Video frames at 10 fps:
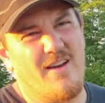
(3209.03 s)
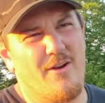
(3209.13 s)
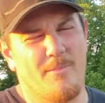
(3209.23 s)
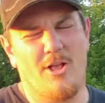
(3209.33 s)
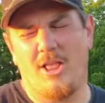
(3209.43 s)

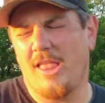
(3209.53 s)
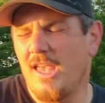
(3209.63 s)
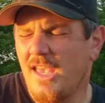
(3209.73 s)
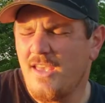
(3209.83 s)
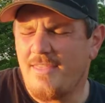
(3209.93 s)
fireball.
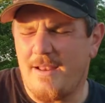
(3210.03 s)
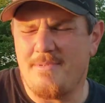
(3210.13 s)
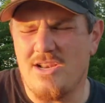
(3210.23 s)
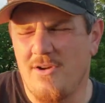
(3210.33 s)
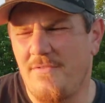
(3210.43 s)
That'd
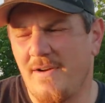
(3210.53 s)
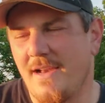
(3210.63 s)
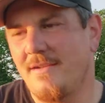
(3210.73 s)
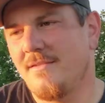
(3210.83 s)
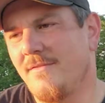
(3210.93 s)
be no
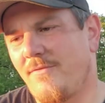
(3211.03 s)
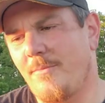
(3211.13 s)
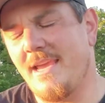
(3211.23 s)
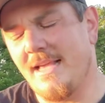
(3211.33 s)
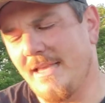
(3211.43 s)
fun for
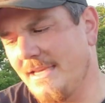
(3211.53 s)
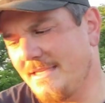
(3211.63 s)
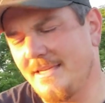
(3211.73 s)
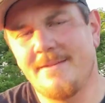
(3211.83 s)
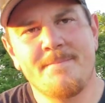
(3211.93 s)
me at
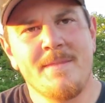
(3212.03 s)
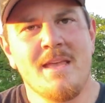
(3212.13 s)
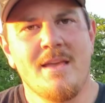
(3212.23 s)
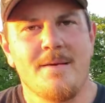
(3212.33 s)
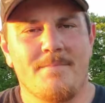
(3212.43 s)
least.
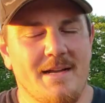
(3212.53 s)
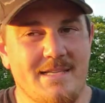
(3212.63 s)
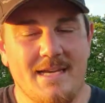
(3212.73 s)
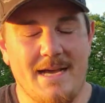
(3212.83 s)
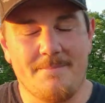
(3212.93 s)

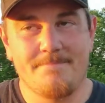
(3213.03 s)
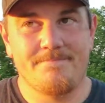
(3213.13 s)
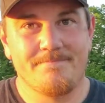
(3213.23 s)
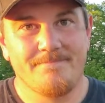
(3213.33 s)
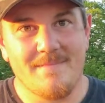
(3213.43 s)
But um,
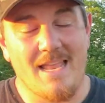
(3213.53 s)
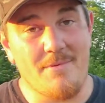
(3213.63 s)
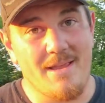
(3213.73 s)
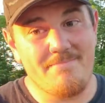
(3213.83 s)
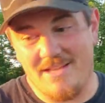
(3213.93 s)

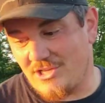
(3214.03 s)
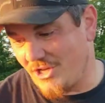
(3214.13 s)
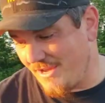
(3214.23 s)
anyway, that's all you